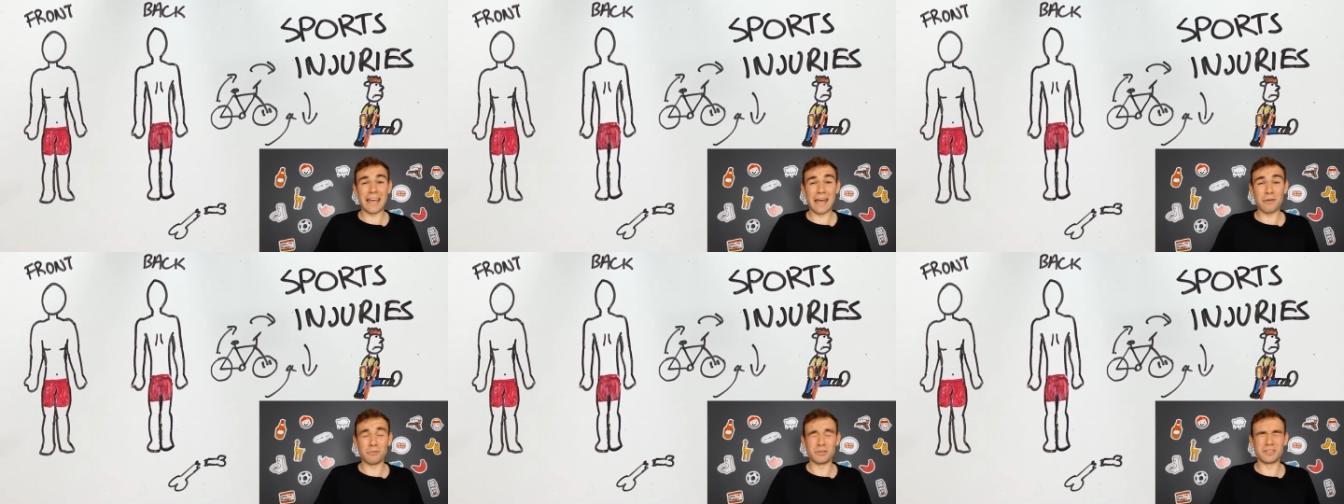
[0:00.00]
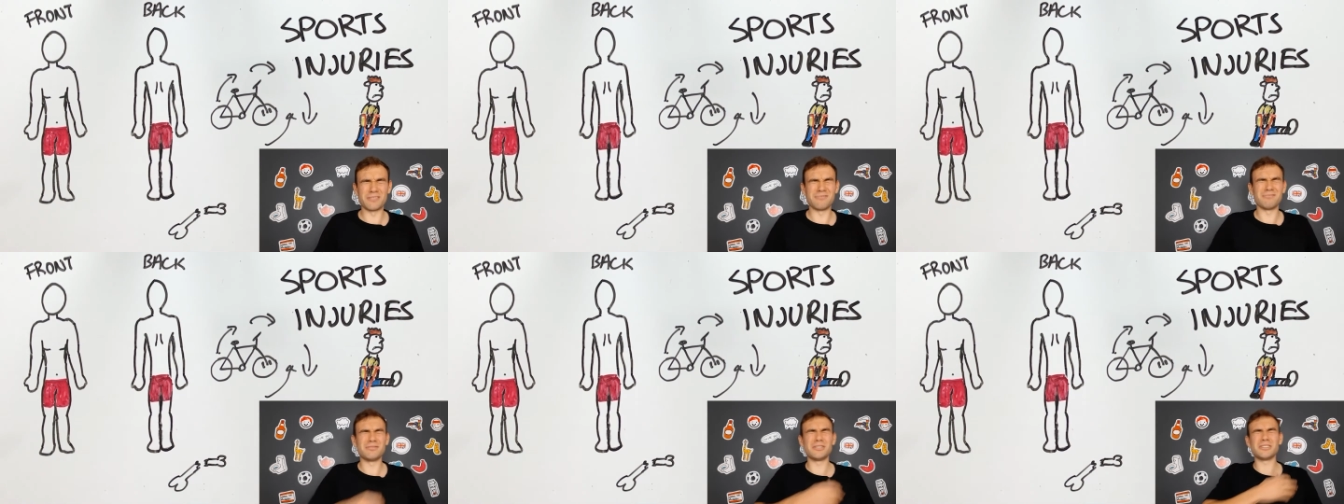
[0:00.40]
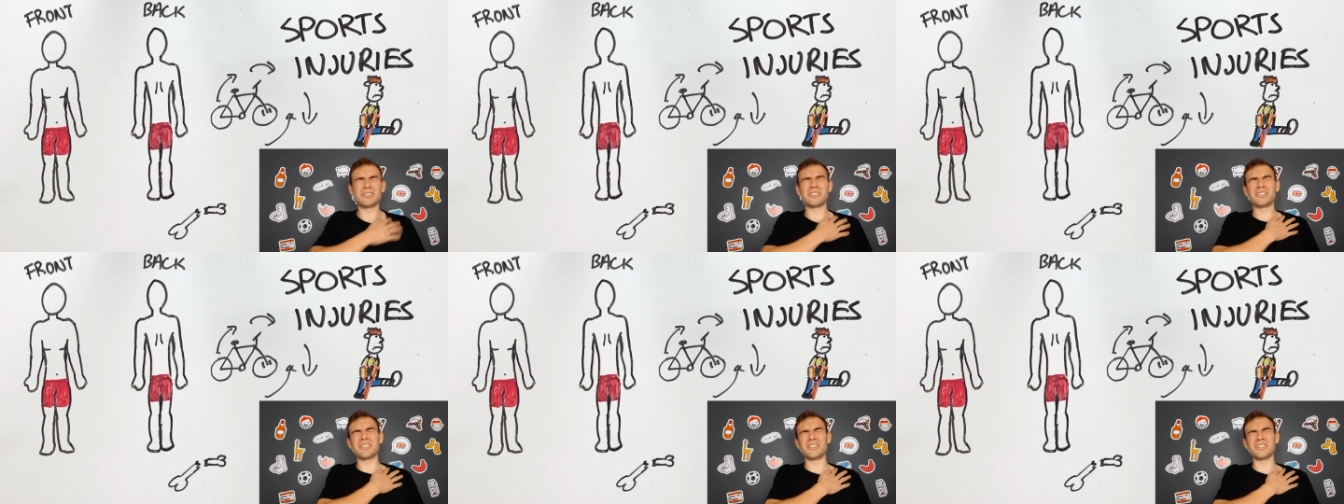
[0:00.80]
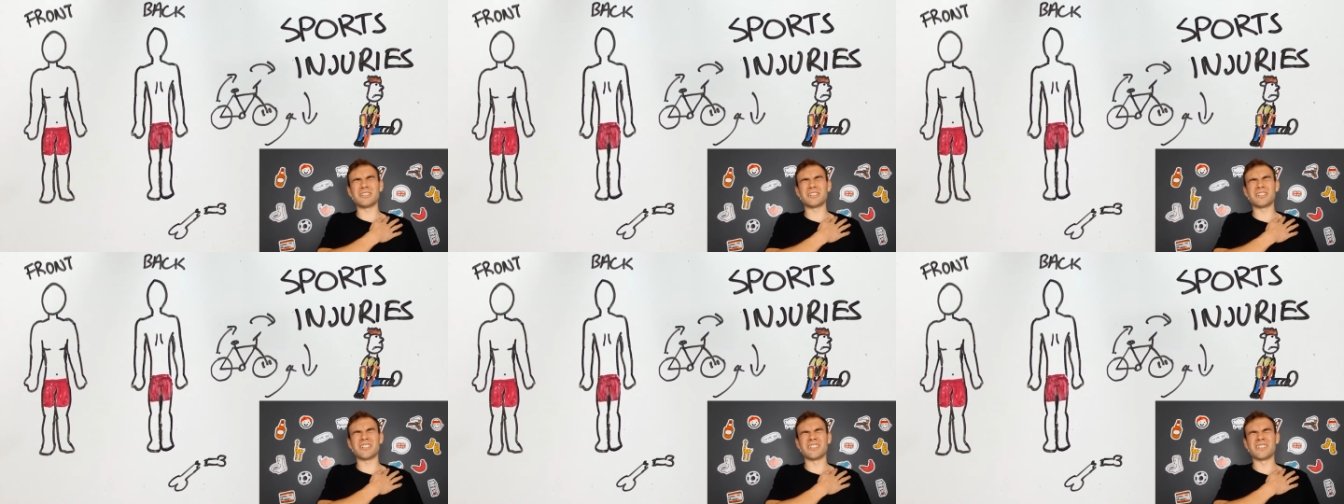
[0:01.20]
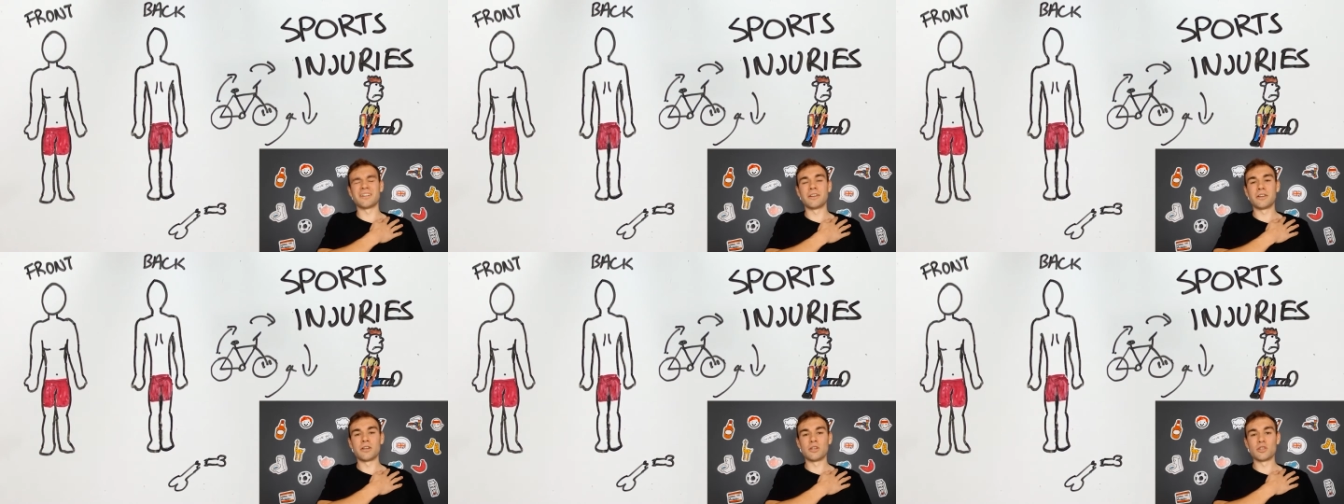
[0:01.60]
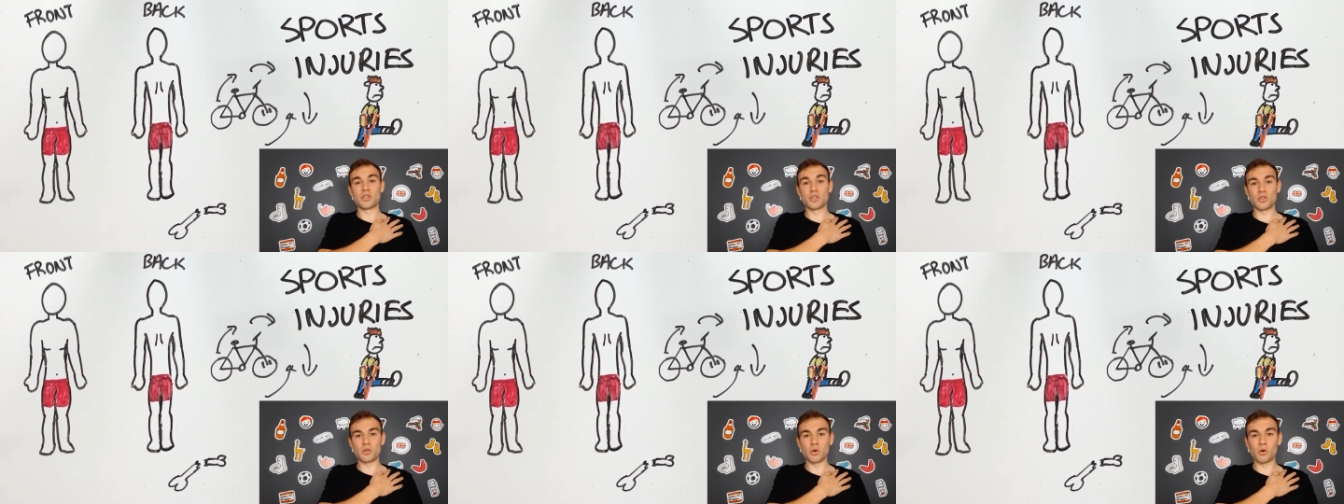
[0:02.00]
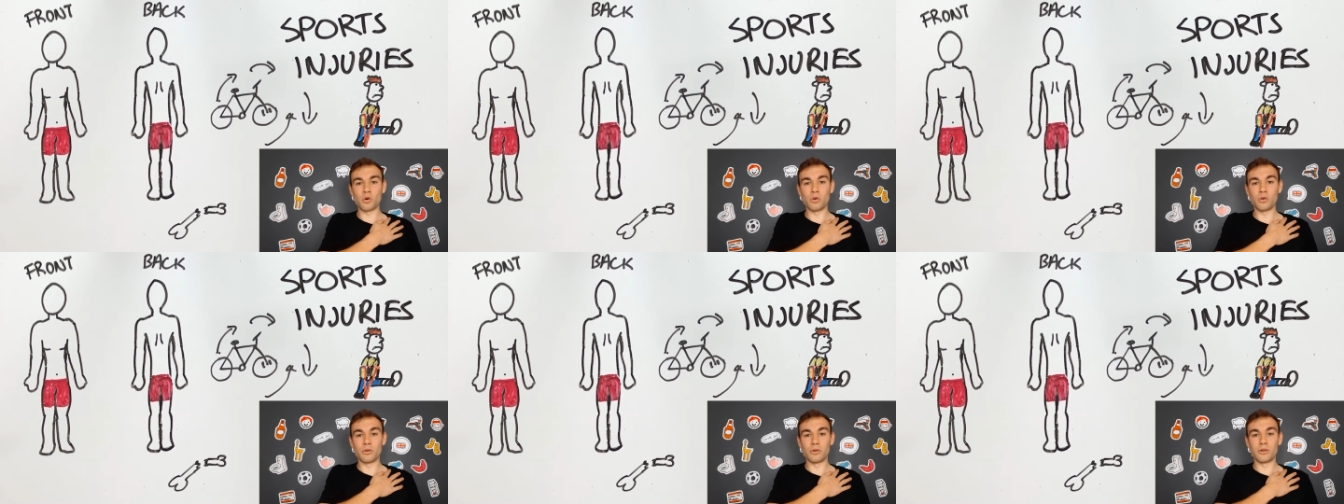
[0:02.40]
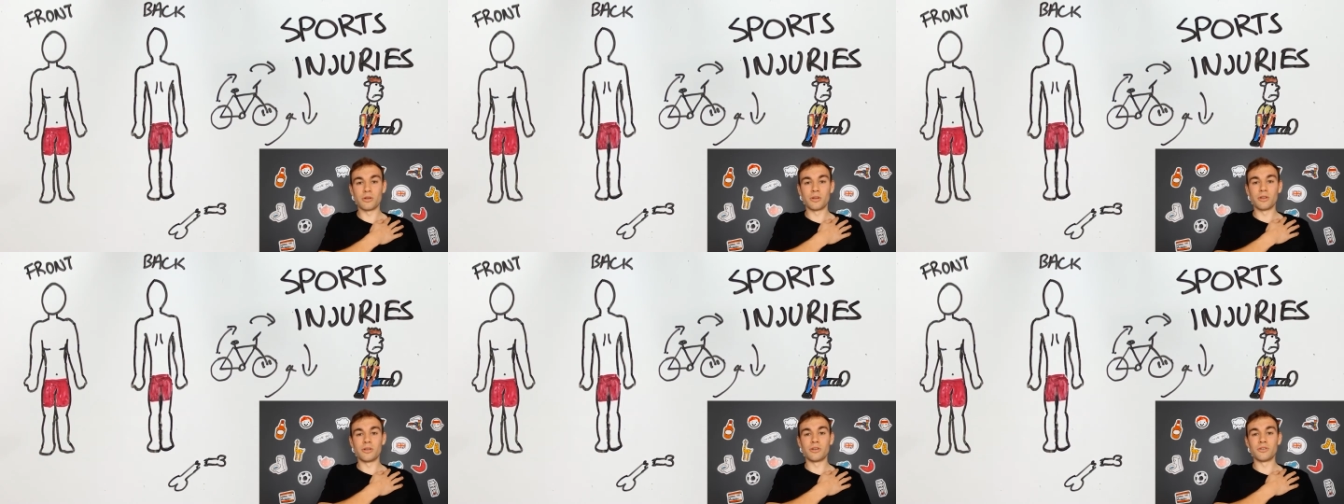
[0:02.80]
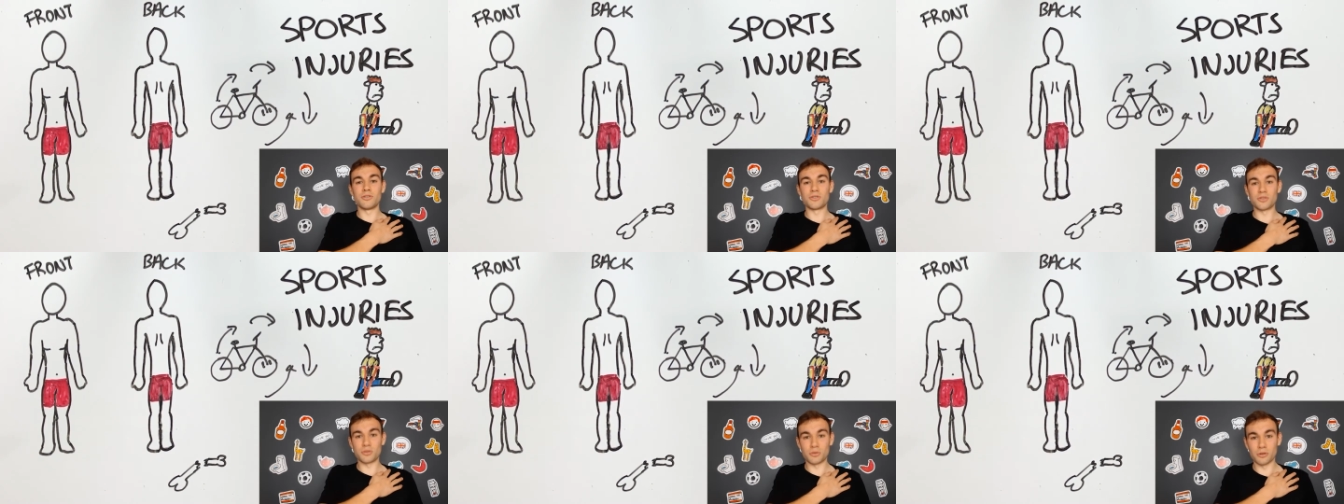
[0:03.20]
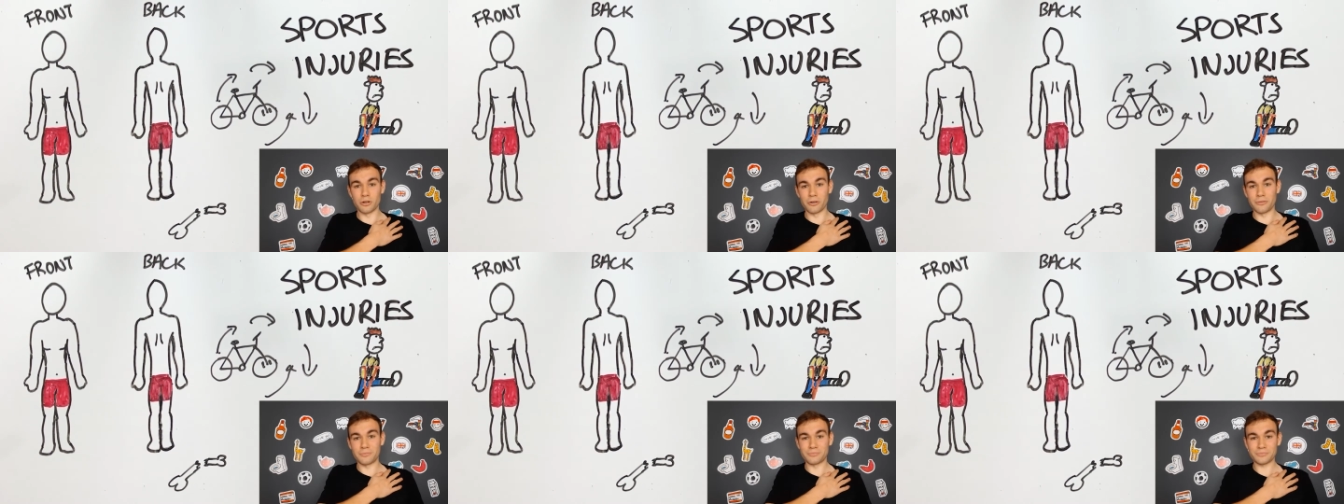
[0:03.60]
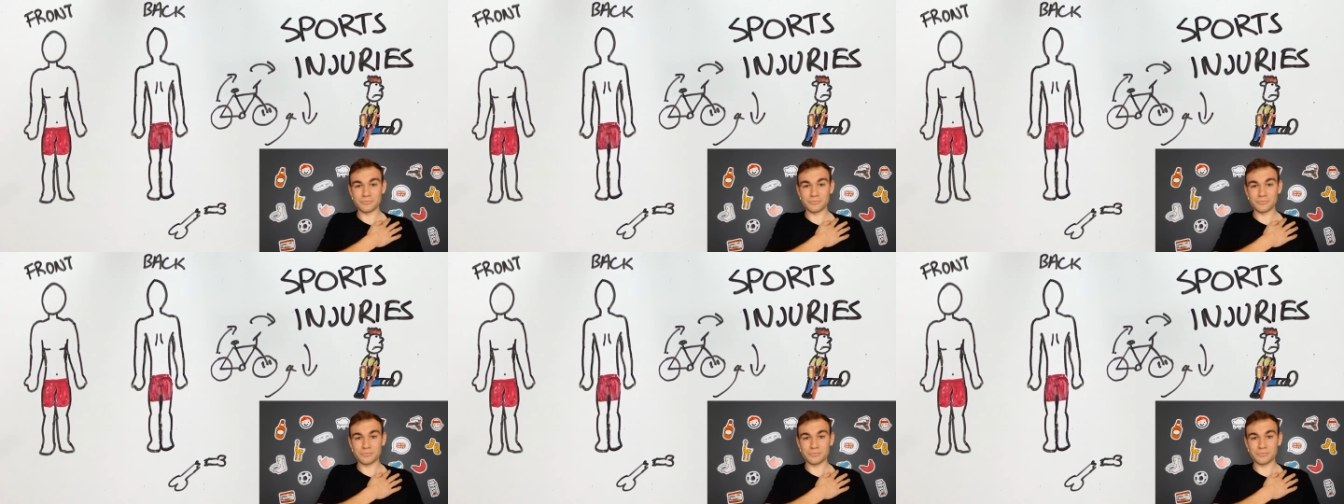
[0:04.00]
It was oh so sore.